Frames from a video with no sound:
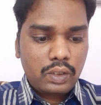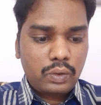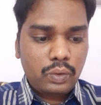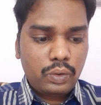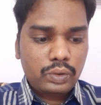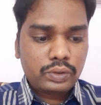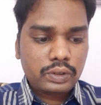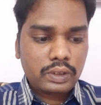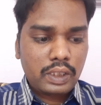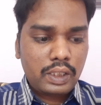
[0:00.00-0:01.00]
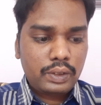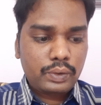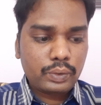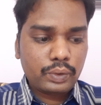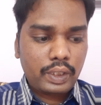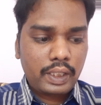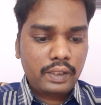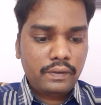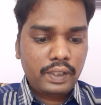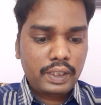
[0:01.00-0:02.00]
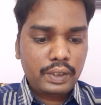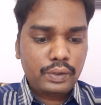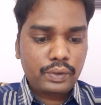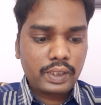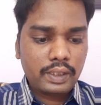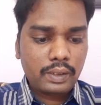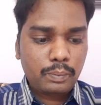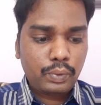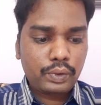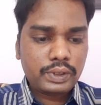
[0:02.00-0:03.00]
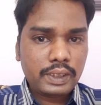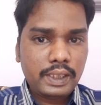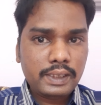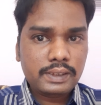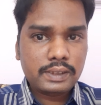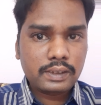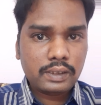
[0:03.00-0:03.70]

courts not to inquire into the proceedings